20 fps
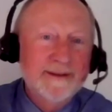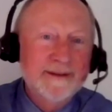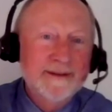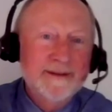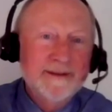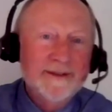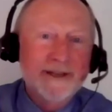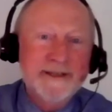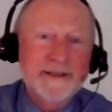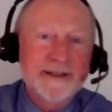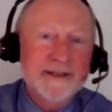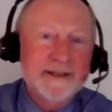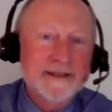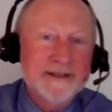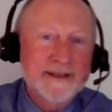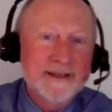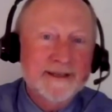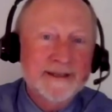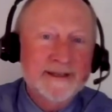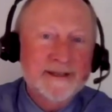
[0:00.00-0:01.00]

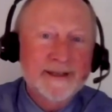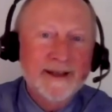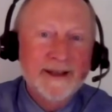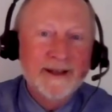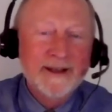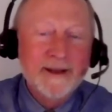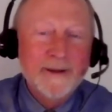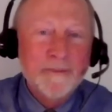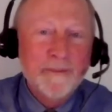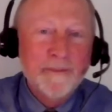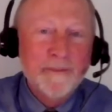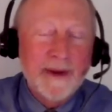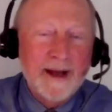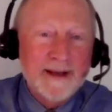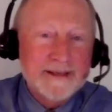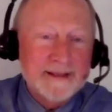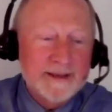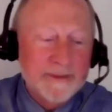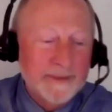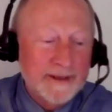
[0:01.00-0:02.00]
distances
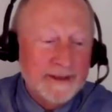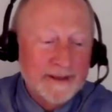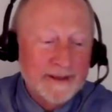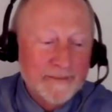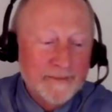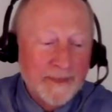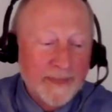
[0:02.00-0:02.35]
possible,